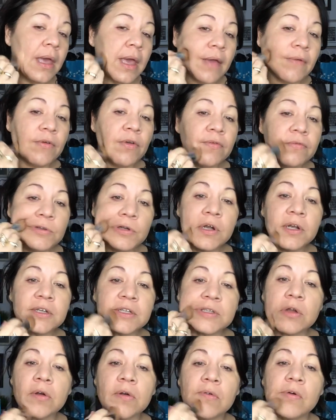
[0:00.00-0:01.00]
If you have dark
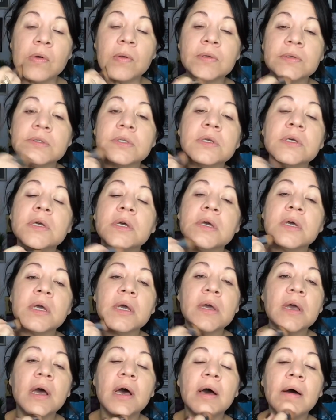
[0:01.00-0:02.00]
circles,
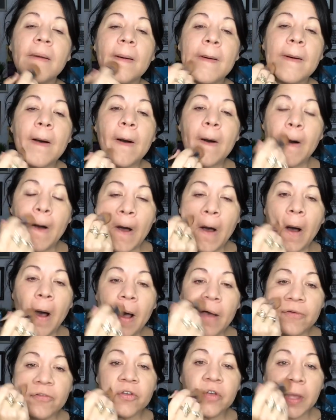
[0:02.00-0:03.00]

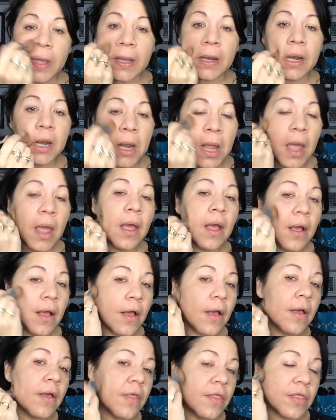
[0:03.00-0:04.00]
often
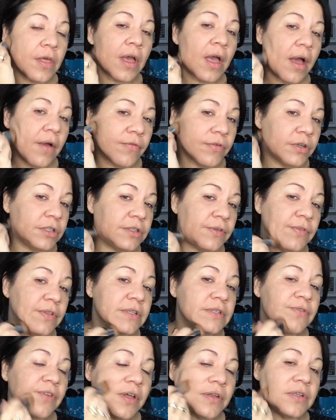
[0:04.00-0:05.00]
the coverage of
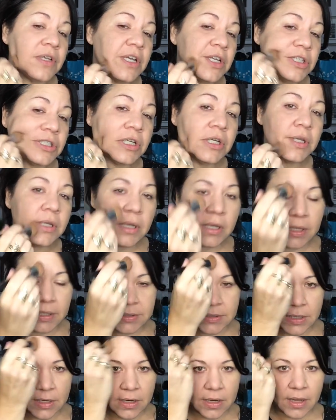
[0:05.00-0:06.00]
this foundation
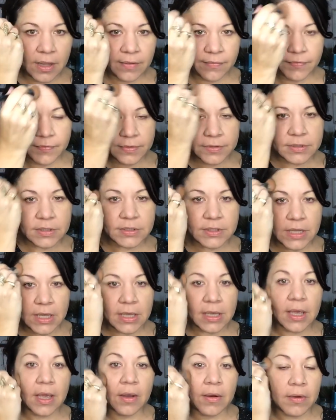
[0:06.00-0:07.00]
is enough to
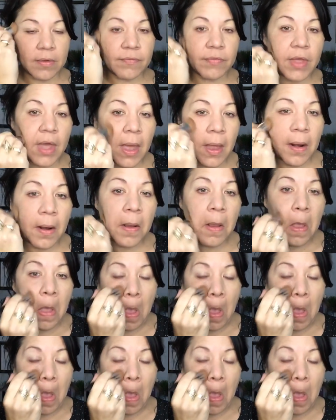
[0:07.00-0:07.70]
take care of that.